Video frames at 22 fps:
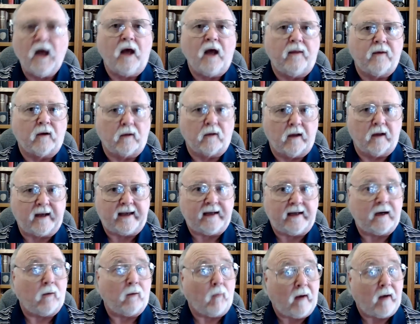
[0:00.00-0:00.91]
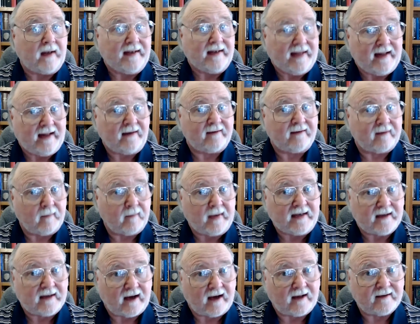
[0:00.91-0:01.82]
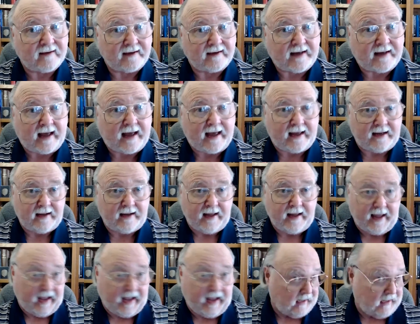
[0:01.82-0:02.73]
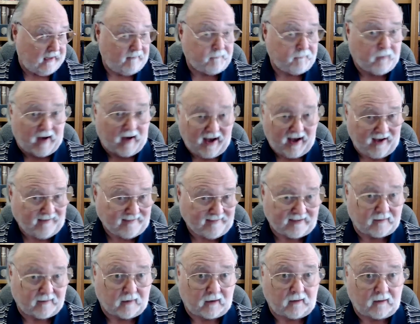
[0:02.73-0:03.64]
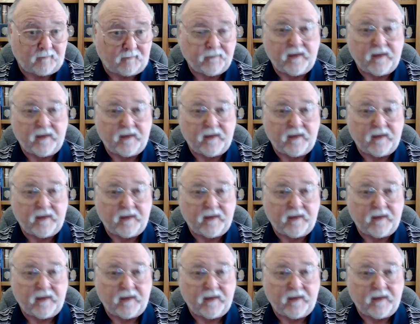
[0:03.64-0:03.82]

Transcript: They're looking at what needs to be done today, and if possible,